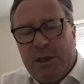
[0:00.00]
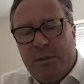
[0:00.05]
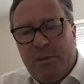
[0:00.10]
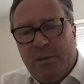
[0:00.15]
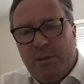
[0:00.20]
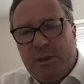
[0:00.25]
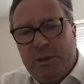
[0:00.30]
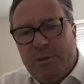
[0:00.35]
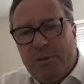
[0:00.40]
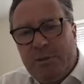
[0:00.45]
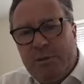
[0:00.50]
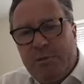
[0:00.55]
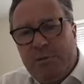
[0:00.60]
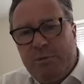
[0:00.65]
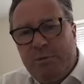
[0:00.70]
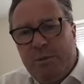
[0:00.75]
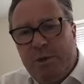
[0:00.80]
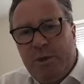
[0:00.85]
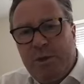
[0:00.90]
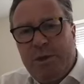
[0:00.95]
which will
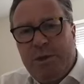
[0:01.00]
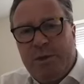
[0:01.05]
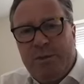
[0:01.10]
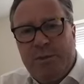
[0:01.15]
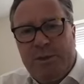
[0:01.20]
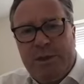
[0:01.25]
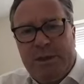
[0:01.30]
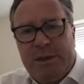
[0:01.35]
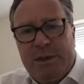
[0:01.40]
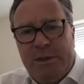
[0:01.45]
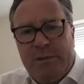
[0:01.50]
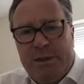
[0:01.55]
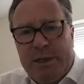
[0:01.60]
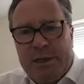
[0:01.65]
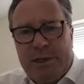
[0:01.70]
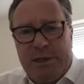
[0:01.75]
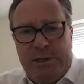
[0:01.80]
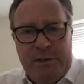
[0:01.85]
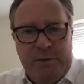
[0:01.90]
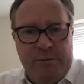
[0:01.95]
point you in the
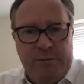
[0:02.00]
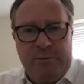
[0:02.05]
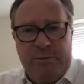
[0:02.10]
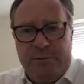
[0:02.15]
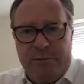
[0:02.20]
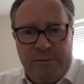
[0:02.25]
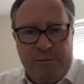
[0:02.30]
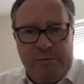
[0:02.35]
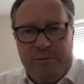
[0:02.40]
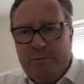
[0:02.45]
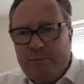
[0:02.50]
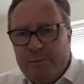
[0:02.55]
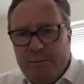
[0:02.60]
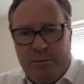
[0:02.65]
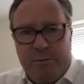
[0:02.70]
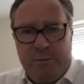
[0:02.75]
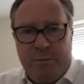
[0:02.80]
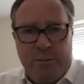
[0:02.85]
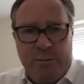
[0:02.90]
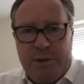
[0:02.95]
direction of
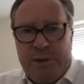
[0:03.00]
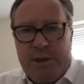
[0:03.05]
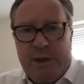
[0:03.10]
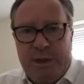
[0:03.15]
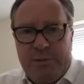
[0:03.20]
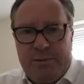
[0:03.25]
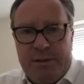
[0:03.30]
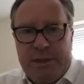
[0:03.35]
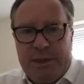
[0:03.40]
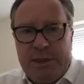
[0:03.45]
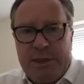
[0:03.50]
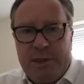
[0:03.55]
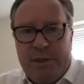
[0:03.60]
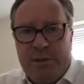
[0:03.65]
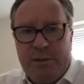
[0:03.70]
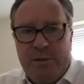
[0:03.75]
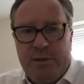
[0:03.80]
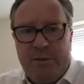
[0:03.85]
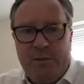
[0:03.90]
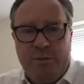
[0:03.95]
services
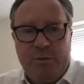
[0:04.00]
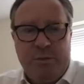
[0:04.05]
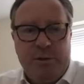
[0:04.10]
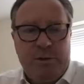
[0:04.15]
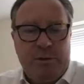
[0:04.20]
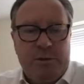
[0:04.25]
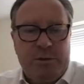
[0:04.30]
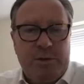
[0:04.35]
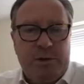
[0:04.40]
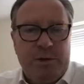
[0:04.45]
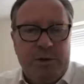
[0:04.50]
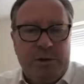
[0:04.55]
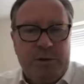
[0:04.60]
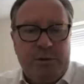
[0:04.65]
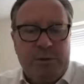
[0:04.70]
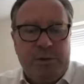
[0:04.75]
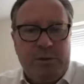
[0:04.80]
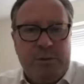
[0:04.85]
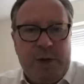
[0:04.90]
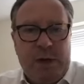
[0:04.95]
that you
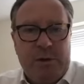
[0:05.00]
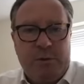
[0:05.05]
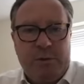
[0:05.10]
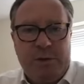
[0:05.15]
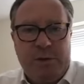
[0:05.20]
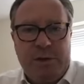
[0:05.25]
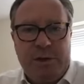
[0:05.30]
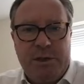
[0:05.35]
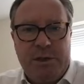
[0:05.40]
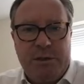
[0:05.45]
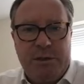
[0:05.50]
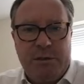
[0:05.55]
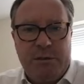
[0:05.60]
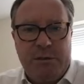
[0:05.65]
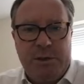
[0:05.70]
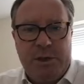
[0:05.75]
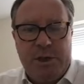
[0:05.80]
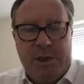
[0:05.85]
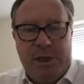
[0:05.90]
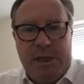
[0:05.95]
might want to
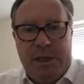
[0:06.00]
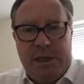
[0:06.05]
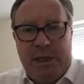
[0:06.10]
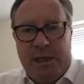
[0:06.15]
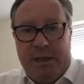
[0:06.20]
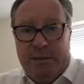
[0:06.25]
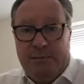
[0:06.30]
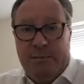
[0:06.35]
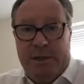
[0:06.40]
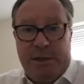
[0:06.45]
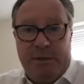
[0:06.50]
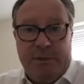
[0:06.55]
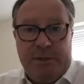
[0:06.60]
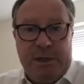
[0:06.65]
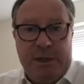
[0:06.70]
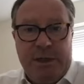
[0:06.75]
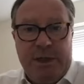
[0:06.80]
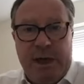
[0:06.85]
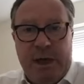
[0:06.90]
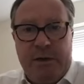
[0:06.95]
use. And
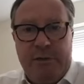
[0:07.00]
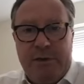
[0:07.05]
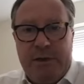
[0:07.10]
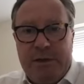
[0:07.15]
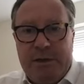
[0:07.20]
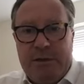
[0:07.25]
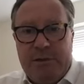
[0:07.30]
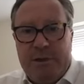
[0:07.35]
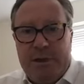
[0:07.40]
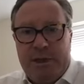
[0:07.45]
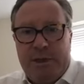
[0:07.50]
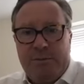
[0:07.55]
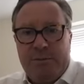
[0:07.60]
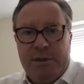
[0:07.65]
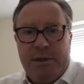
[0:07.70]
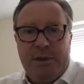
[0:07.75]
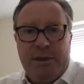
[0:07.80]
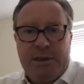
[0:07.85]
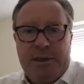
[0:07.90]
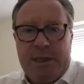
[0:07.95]
in our industry,
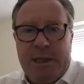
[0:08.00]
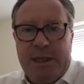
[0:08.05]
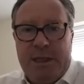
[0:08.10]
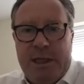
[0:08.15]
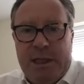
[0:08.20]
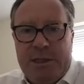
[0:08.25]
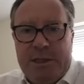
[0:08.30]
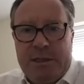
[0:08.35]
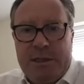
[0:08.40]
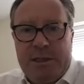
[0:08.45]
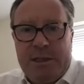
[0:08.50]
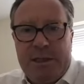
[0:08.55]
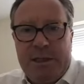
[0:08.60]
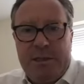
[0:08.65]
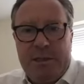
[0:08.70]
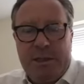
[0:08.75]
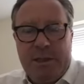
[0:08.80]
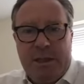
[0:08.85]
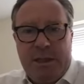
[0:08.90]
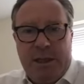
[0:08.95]
in estate
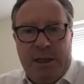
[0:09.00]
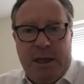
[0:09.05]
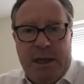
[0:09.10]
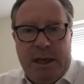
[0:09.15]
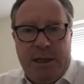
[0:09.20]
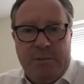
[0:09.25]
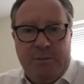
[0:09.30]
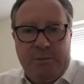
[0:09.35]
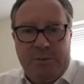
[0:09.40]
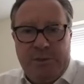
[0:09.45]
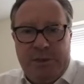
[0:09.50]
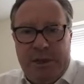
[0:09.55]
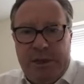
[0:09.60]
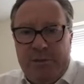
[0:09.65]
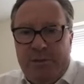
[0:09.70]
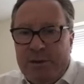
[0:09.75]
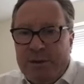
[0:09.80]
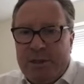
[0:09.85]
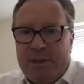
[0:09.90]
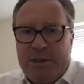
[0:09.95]
agency,
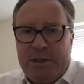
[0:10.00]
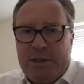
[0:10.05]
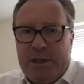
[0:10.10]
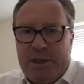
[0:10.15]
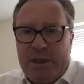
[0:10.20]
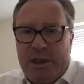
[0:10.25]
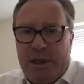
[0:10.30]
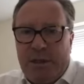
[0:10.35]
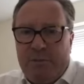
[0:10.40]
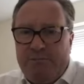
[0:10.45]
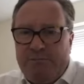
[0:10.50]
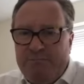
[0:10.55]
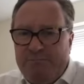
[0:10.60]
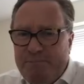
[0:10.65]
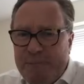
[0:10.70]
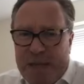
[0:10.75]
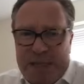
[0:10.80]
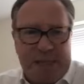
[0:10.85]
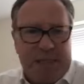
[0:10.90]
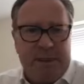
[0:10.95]
there is a
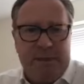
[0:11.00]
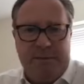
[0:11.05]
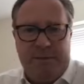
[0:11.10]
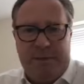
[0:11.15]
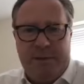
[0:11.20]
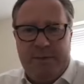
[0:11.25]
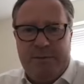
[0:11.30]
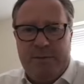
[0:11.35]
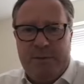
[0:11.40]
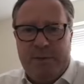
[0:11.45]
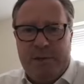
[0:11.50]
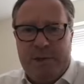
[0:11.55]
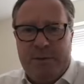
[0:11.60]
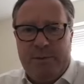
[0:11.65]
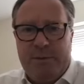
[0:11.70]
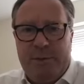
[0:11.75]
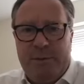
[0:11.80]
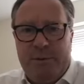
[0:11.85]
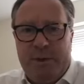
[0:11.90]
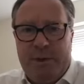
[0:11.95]
massive difference
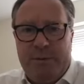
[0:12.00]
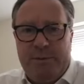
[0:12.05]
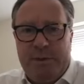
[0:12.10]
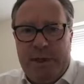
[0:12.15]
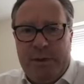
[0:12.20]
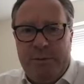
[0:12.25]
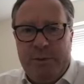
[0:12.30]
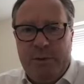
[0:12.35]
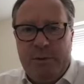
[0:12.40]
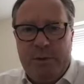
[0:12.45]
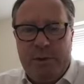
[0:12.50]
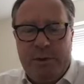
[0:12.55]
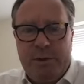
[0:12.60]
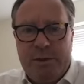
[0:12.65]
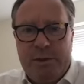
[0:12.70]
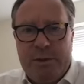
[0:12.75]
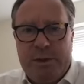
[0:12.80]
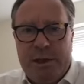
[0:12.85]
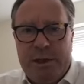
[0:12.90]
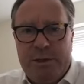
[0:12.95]
between people who are good
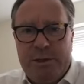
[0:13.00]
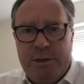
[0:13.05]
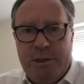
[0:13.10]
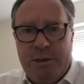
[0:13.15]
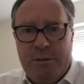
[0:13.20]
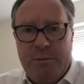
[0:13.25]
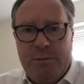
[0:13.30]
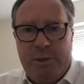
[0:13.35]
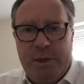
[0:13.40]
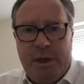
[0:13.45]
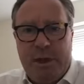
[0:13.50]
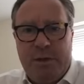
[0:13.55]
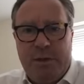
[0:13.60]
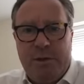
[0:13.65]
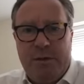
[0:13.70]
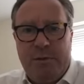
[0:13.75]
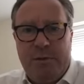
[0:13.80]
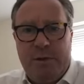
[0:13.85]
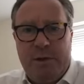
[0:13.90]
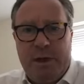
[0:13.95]
at their job
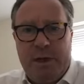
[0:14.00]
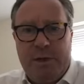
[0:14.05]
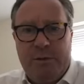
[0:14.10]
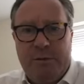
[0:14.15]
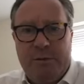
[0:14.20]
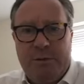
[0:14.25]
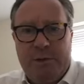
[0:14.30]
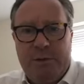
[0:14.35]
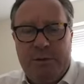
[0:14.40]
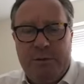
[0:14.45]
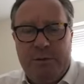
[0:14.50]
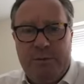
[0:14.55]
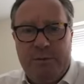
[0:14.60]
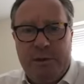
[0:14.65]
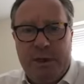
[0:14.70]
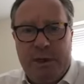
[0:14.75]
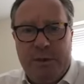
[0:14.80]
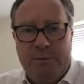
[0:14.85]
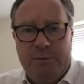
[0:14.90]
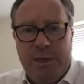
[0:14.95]
and who are able
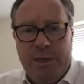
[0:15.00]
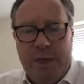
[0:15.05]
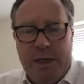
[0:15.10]
to